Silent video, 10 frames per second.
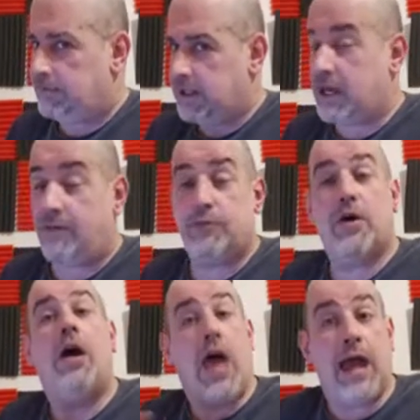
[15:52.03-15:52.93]
be careful.
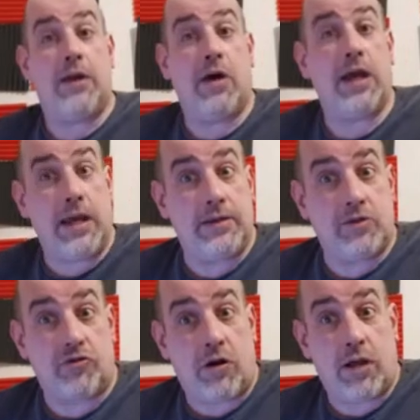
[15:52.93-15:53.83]
But anyway, in the
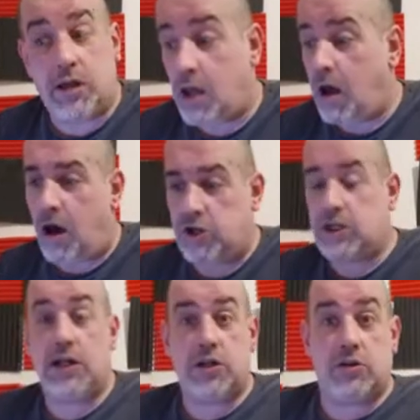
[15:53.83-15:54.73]
dry, I
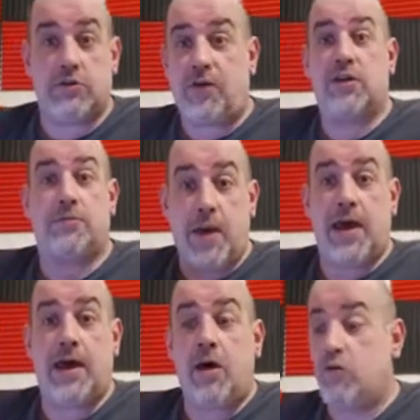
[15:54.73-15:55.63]
challenge you to find a
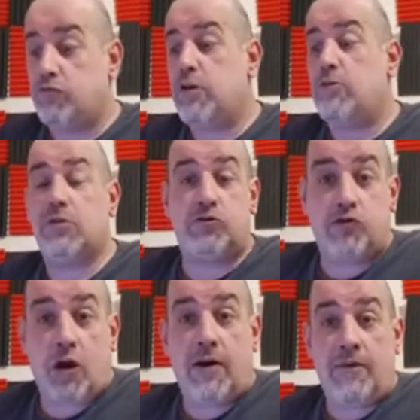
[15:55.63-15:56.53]
better rear-wheel
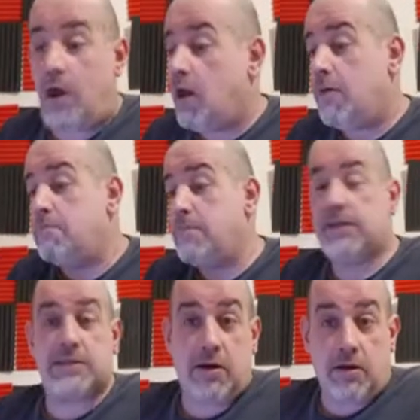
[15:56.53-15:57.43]
drive,
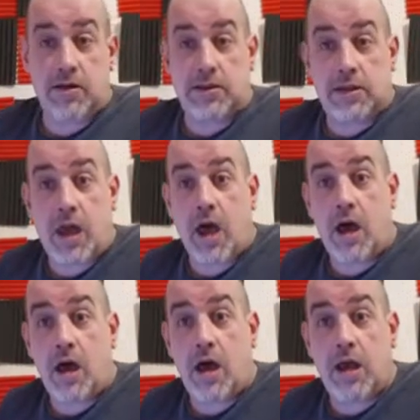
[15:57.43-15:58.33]
mid-sized,
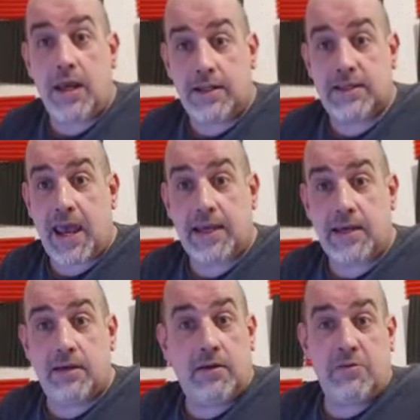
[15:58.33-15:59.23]

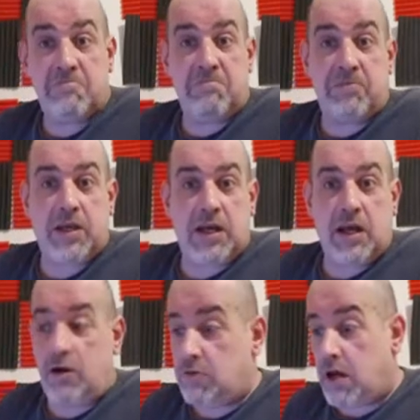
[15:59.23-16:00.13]
exec,
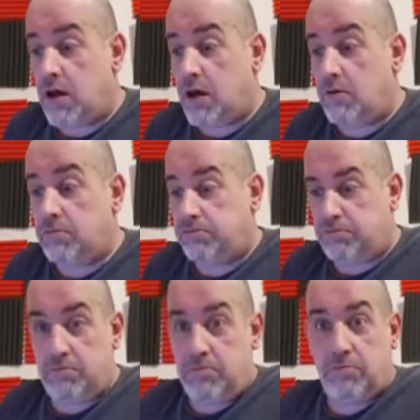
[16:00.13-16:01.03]
not
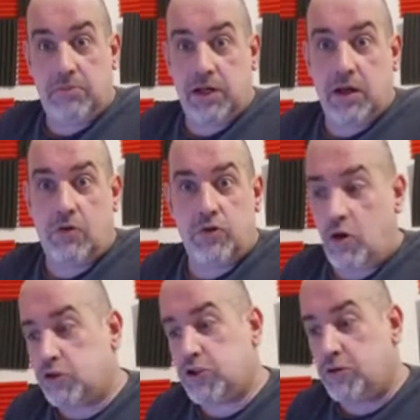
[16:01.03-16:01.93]

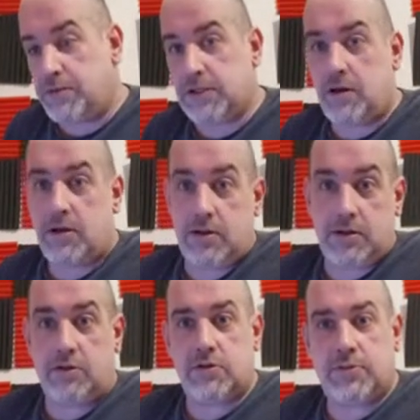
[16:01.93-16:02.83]

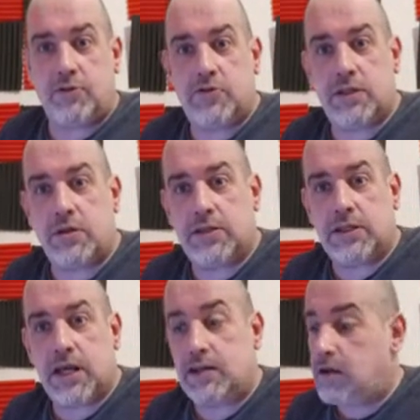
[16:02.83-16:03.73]
super-sized, not small-sized
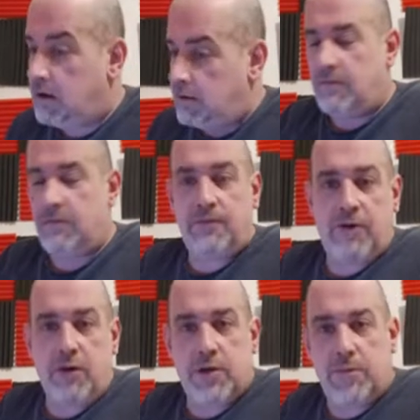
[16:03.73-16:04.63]
sedan.
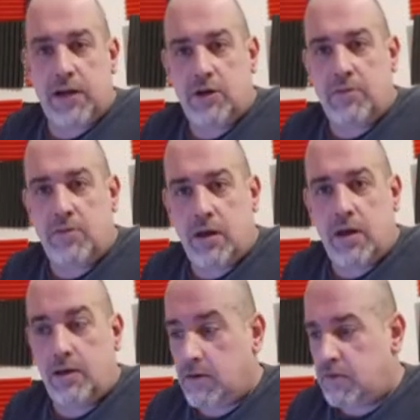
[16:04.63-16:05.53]
Find me a better
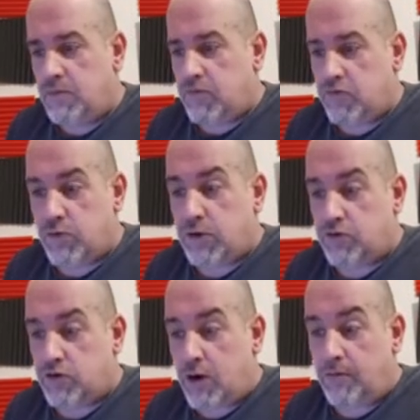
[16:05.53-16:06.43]

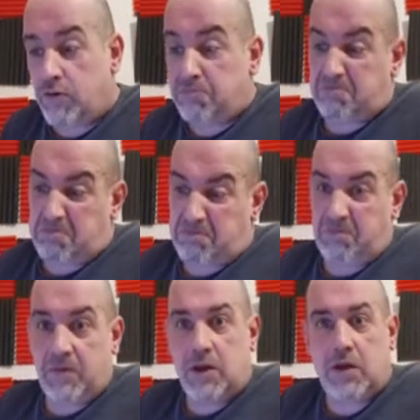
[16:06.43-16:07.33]
rear-wheel drive one
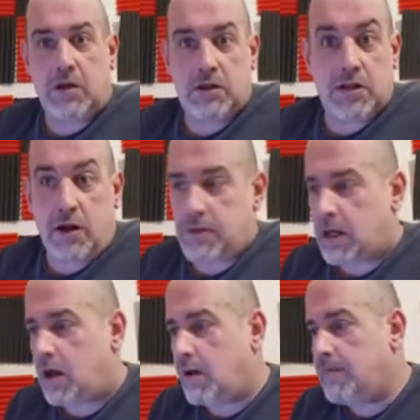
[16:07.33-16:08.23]
type of
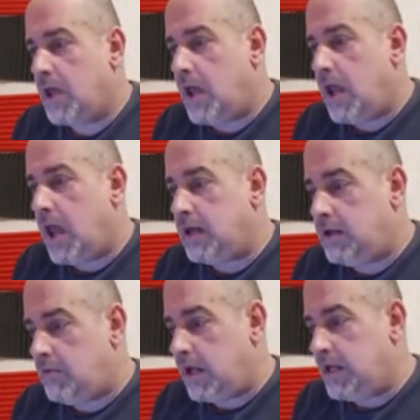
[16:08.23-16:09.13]
car.
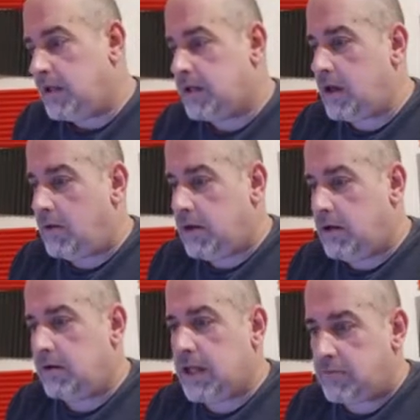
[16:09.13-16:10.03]
Anyway,
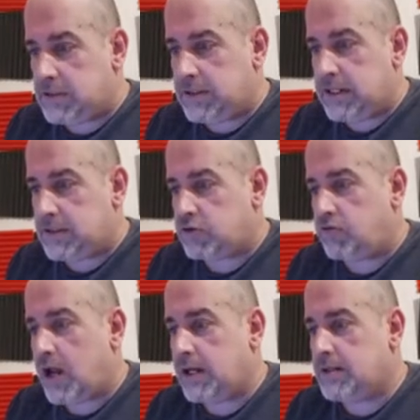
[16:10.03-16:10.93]
going on, that was
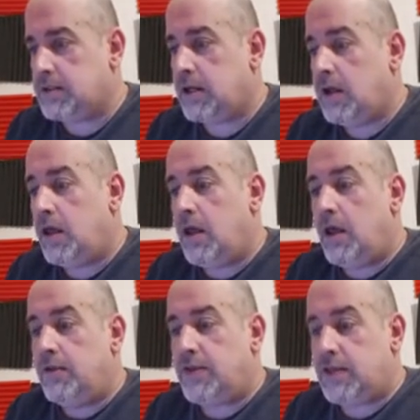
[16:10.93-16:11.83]
£6,000.
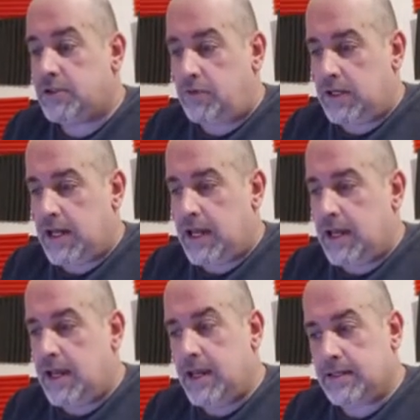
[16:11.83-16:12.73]
This one
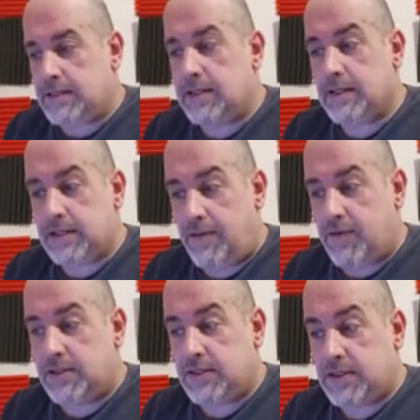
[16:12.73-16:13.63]
here is
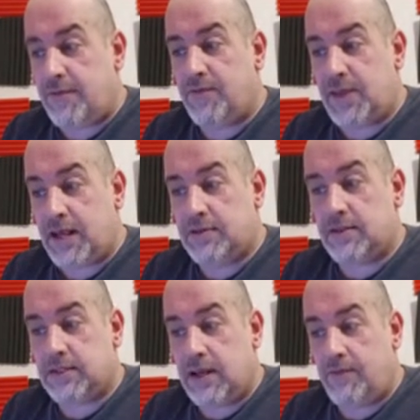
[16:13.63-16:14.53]

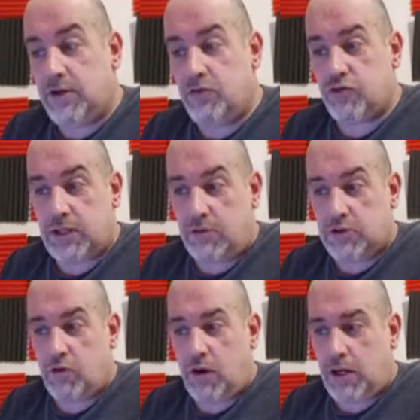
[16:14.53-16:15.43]
7,700. That
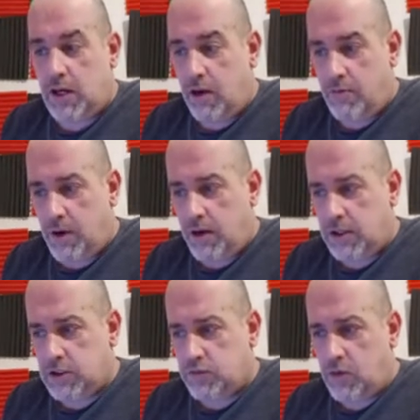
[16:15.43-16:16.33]
was quite a low
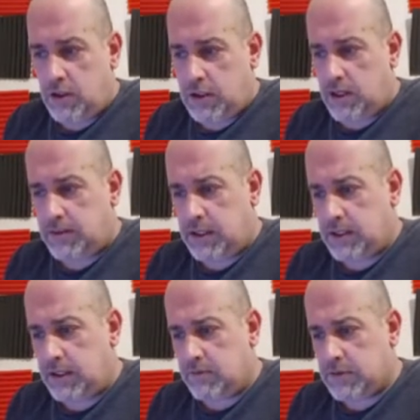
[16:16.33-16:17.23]
mileage one. I
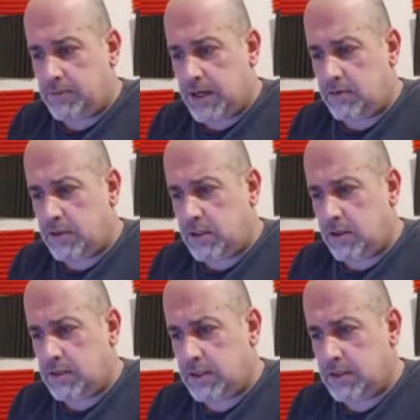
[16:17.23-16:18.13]
think that was about
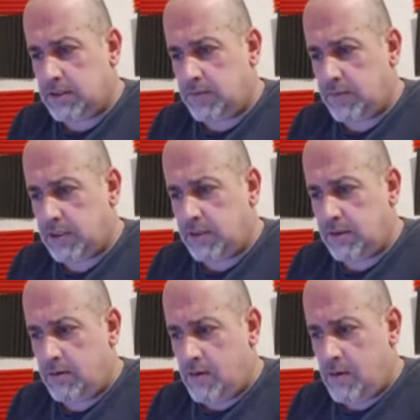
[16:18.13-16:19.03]
90 or something.